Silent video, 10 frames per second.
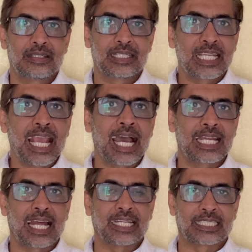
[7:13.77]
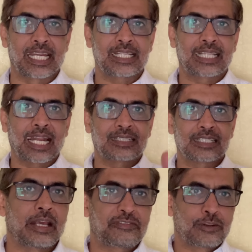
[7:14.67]
he highlighted that
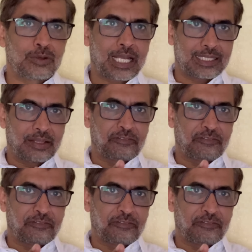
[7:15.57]
if you look at the